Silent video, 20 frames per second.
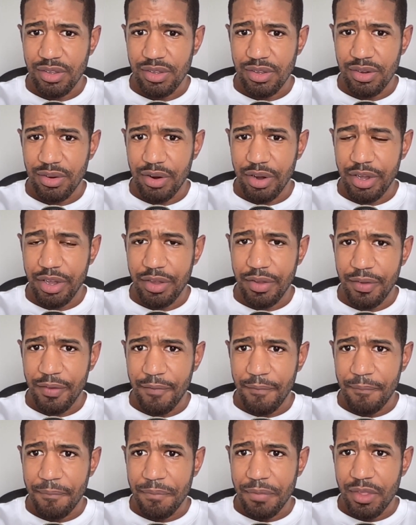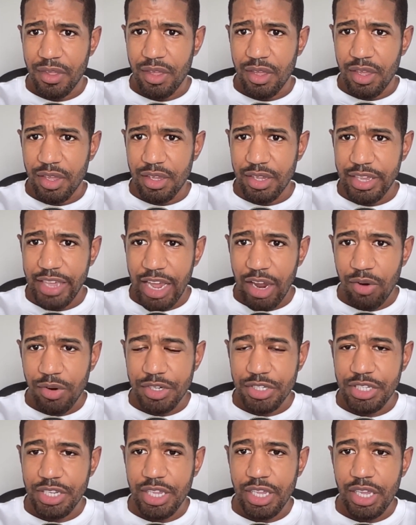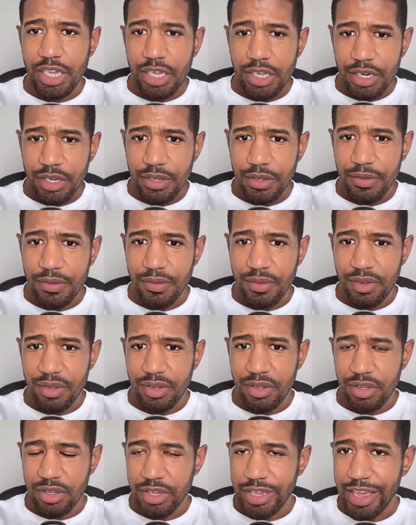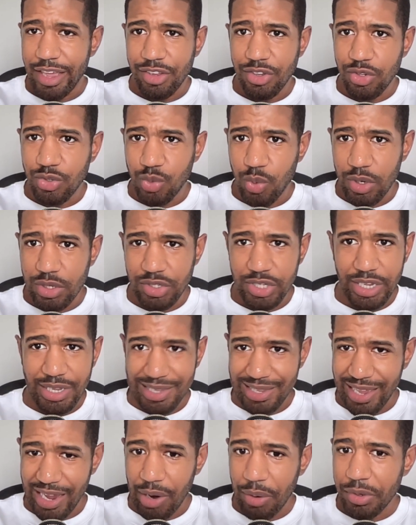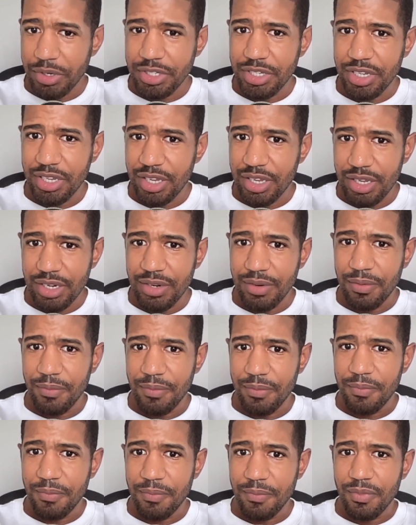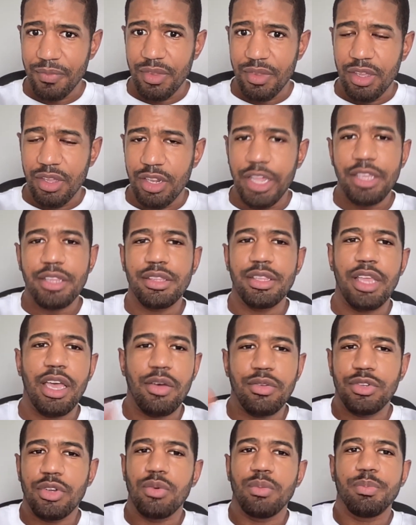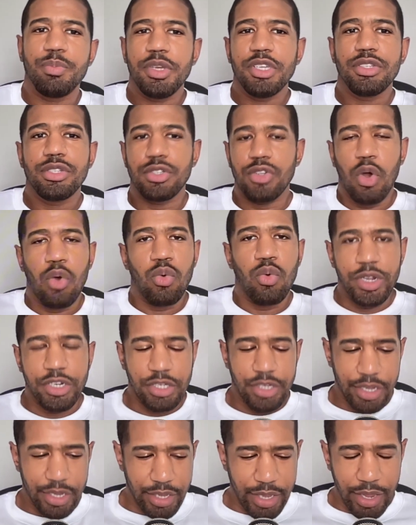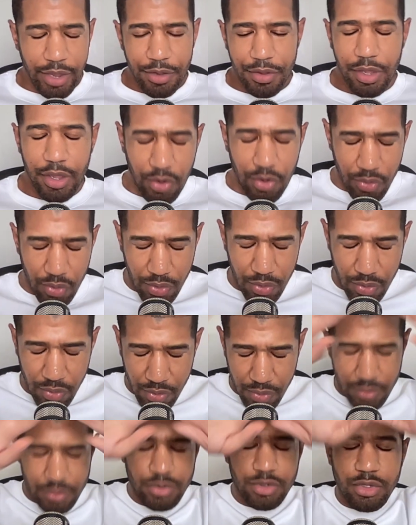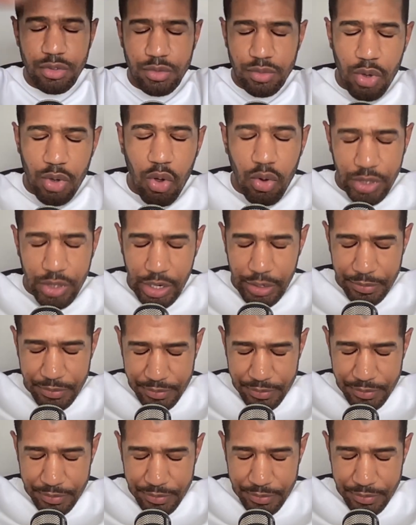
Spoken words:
right? Guaranteed, can't use words like guaranteed. Like, now don't be so rich. Like, hey, hold on.